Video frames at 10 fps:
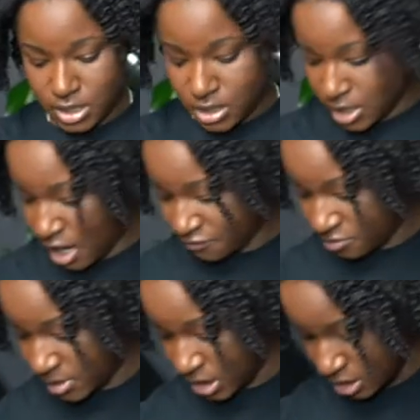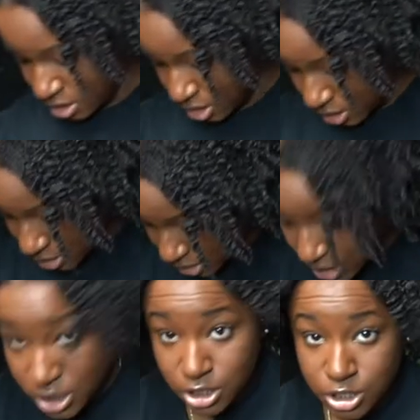now from here
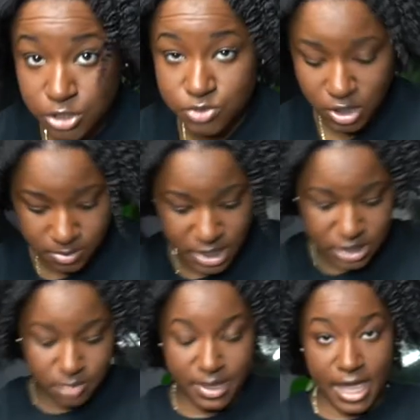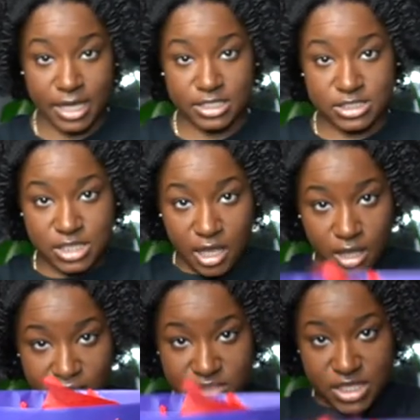you just want to make the bag because
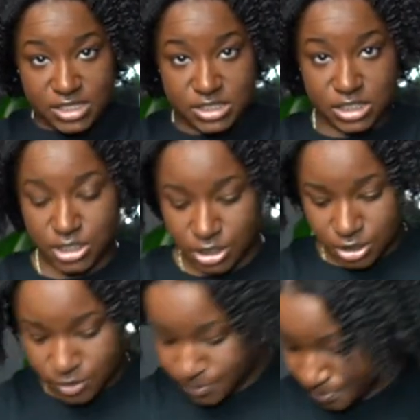everything's in here